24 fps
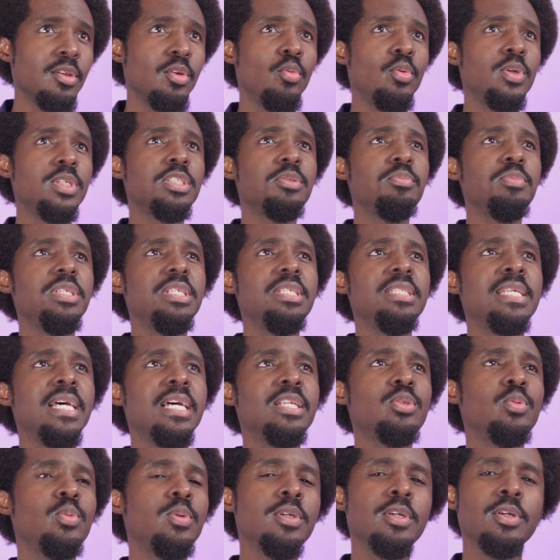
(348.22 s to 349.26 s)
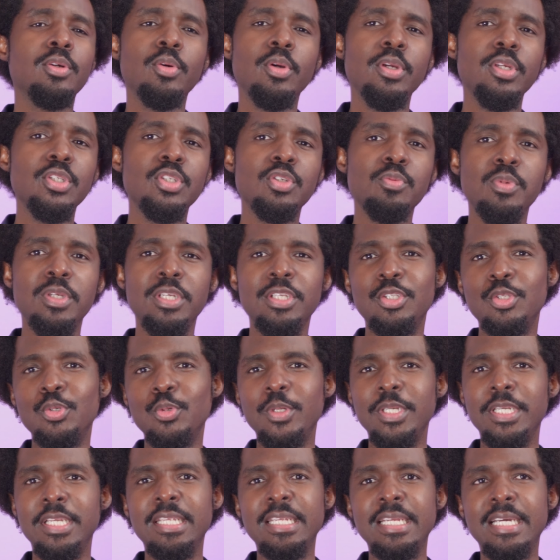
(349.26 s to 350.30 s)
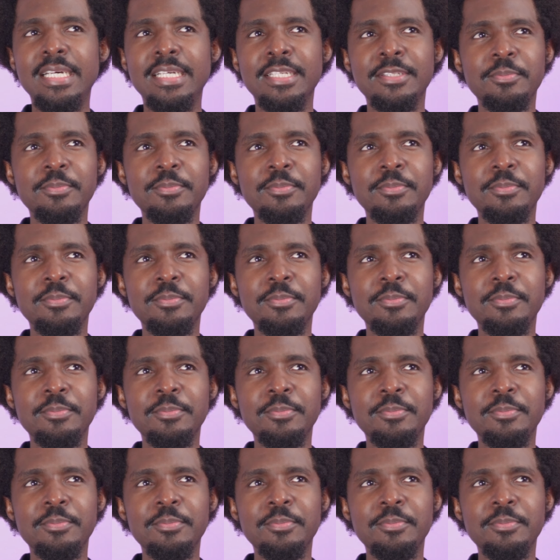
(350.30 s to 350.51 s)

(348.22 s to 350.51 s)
which means that we're going to be doing